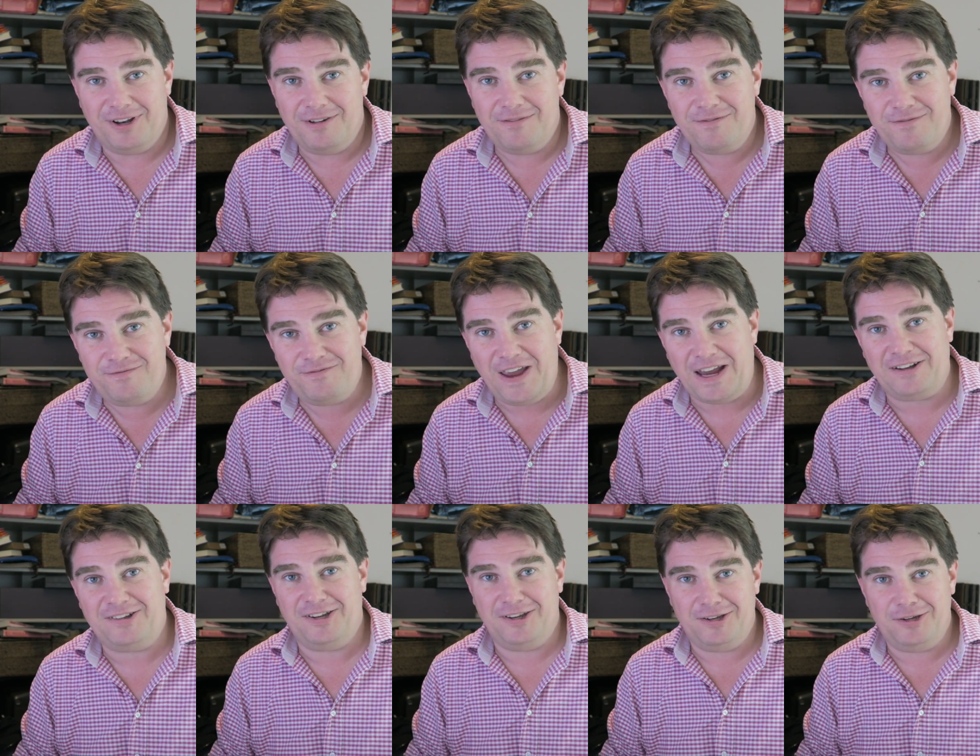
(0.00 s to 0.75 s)

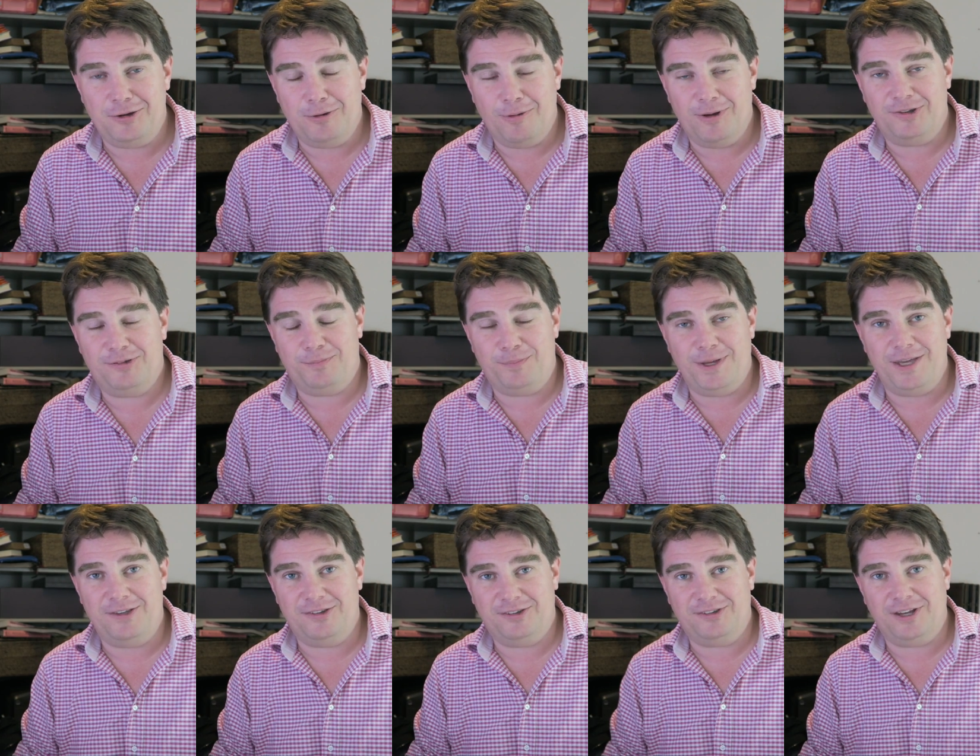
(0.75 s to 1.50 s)
infected
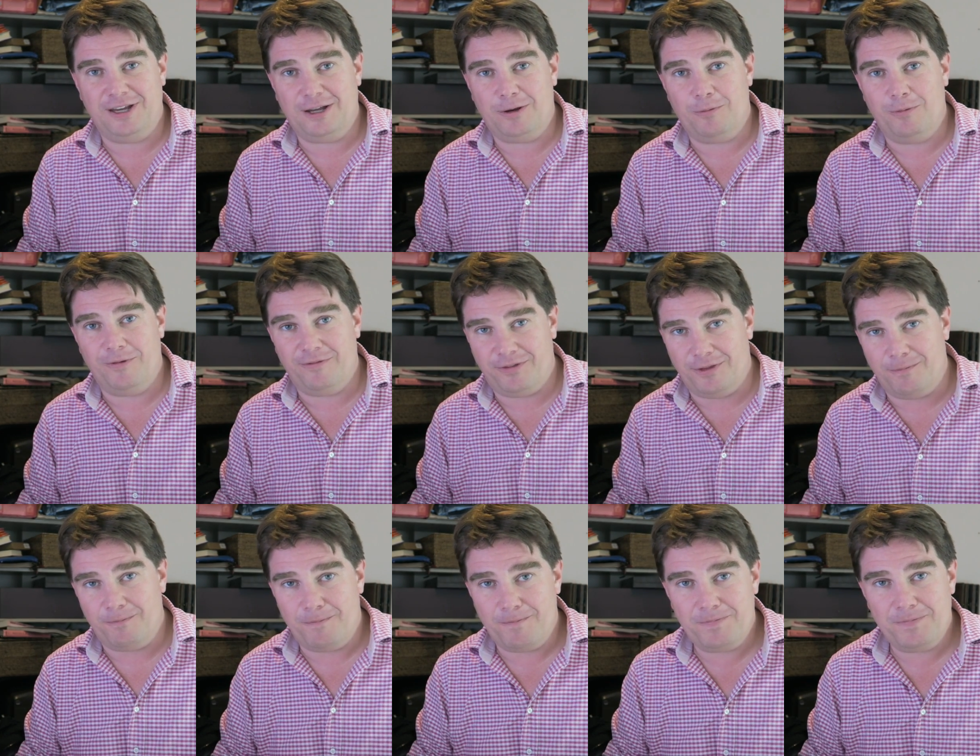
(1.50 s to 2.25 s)
USB stick with
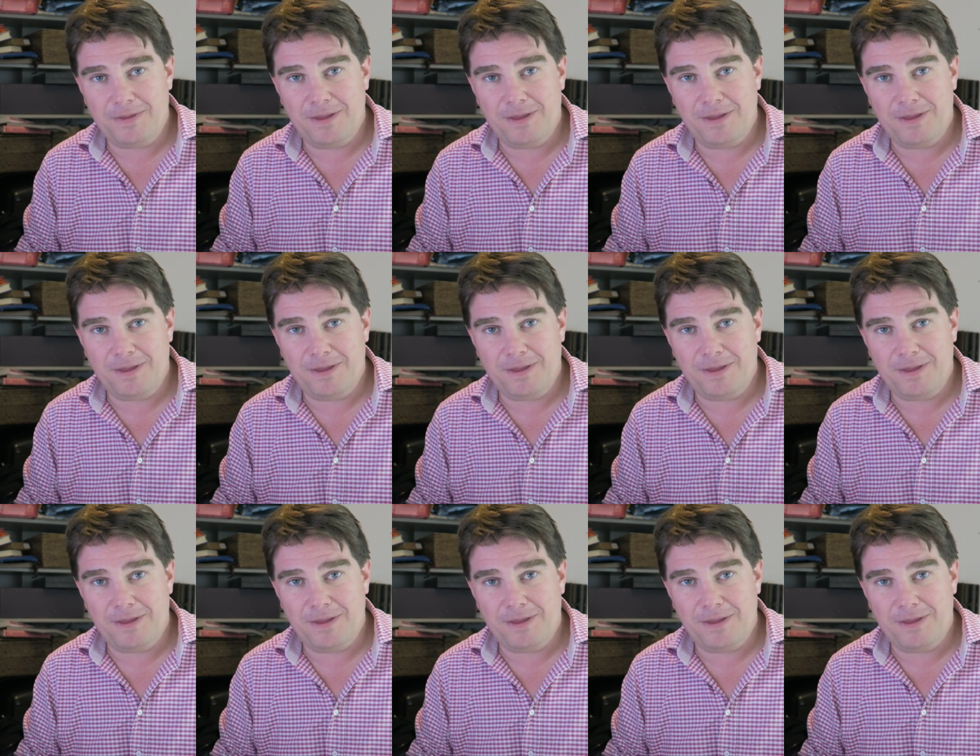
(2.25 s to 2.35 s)
them.